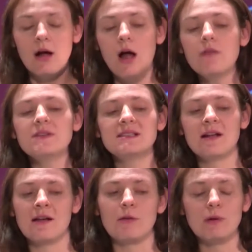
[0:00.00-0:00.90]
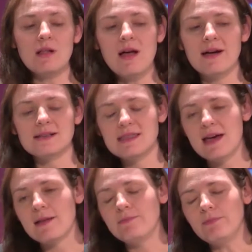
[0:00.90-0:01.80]
all of a sudden I realized
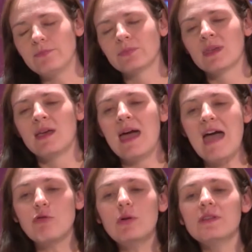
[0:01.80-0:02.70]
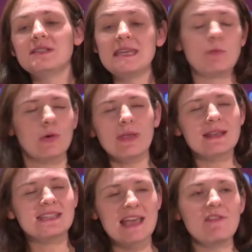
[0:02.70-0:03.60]
that everyone on the team, we only
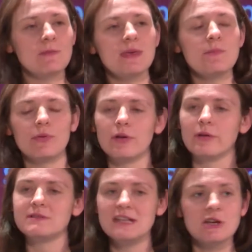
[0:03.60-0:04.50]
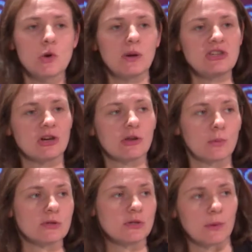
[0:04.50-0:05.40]
had seven people, didn't know what each other
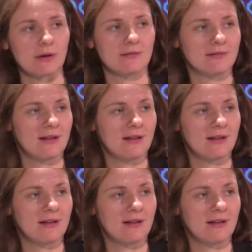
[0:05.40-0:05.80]
were doing.